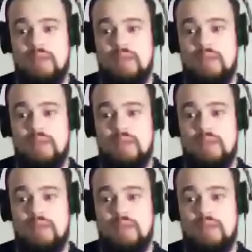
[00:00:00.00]
And then
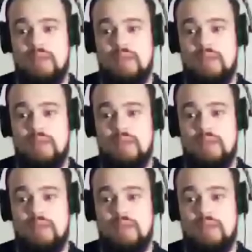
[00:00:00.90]
Ghost came
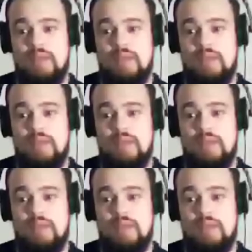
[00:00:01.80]
on,